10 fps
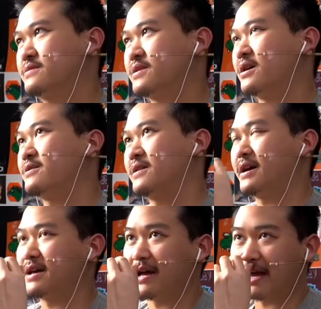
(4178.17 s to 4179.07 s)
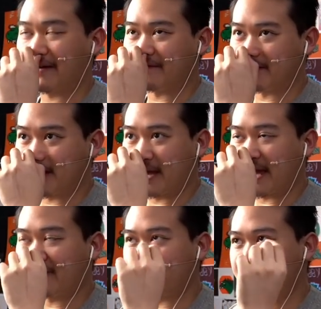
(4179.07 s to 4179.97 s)
I
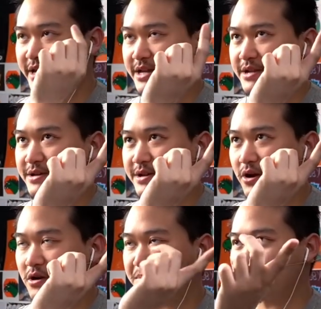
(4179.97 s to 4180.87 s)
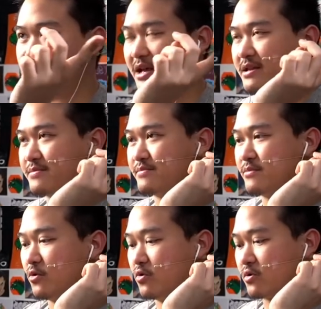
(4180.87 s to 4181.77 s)
haven't played Arkham Asylum
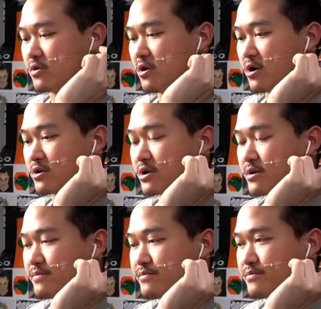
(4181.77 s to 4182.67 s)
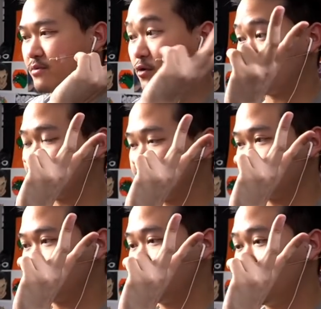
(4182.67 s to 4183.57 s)
or Arkham
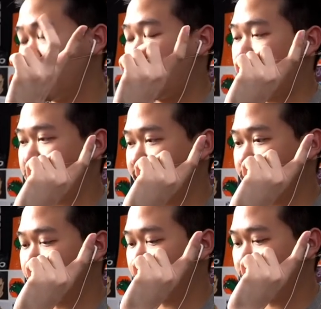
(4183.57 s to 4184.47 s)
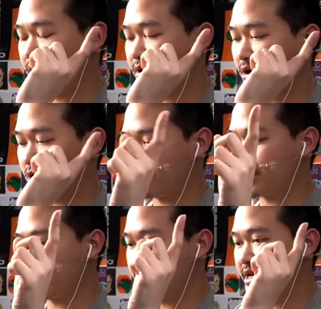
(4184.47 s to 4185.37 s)
Origins. I have played Arkham
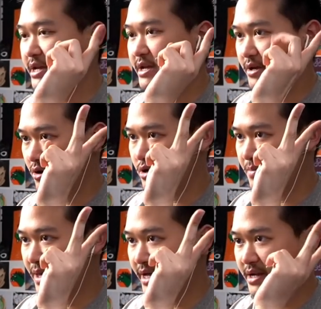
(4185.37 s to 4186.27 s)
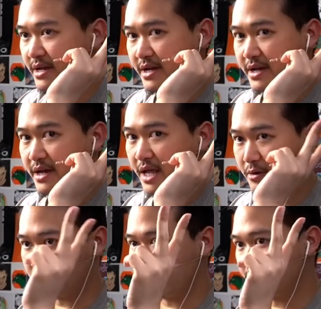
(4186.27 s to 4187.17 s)
City and Arkham Knight, and I
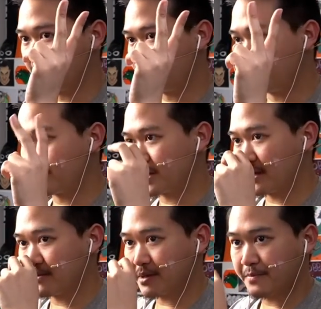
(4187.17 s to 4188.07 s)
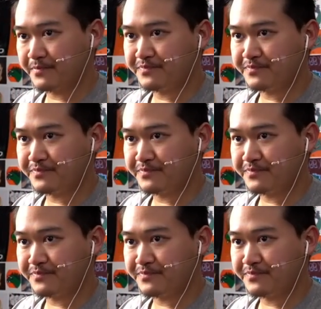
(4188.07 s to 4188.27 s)
really love those games.